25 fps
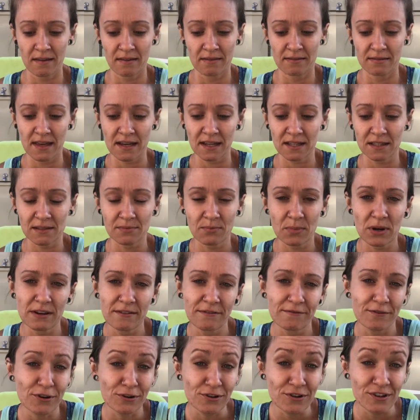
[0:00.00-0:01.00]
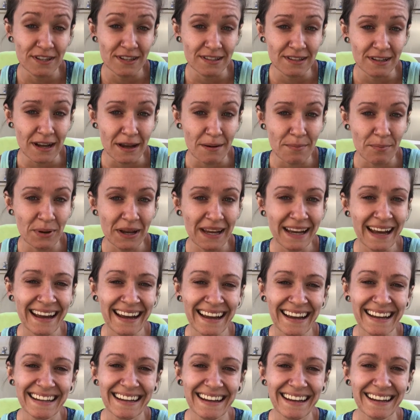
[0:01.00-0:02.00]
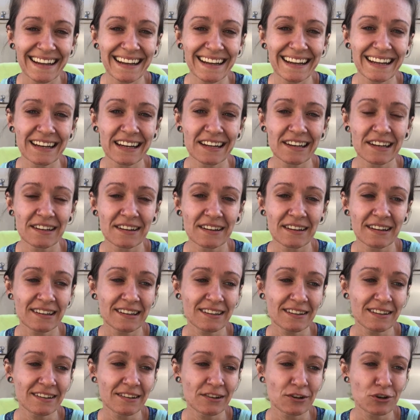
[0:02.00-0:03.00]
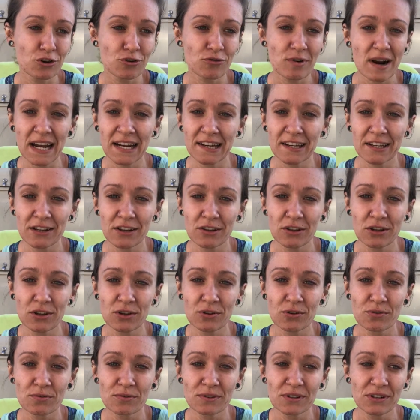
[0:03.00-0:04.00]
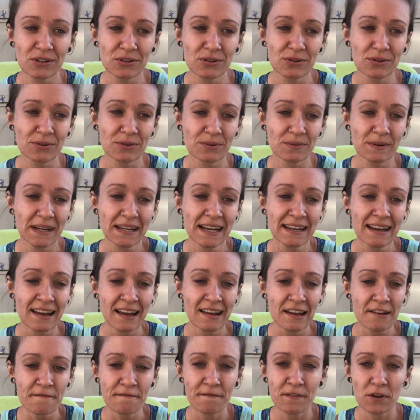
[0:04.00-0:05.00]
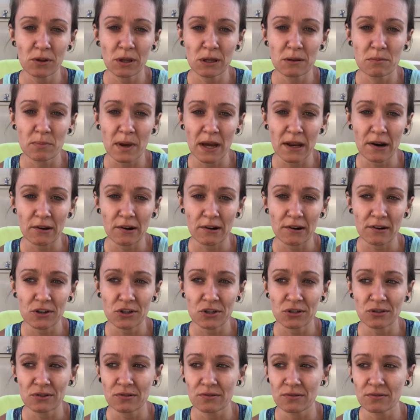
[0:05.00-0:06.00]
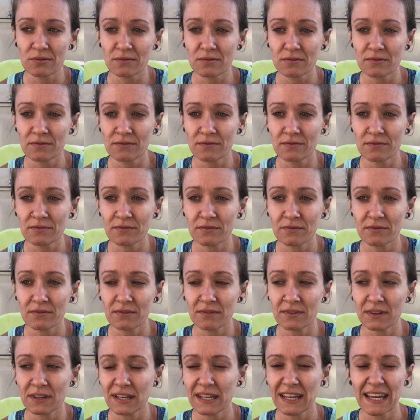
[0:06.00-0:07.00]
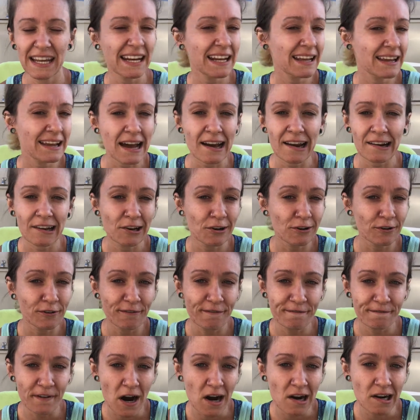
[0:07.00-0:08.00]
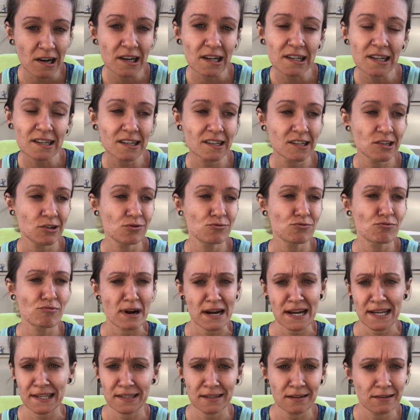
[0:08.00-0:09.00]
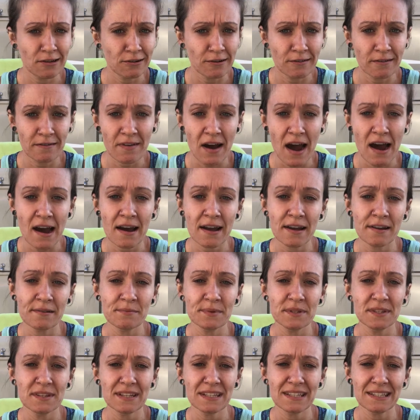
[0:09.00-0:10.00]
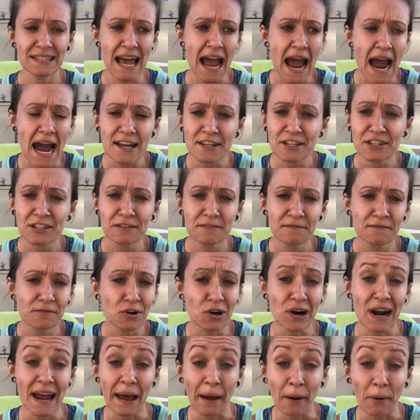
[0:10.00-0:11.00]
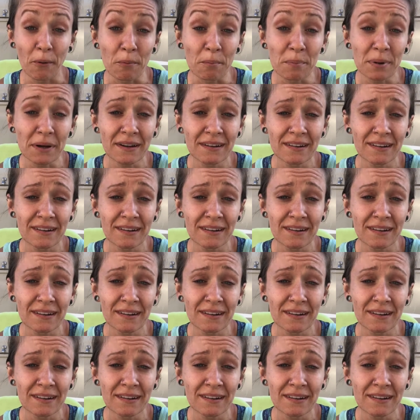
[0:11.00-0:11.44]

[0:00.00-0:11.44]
that's my first step in directing you to feeling better, to getting out of your funk, to raising your vibes, is ask for help.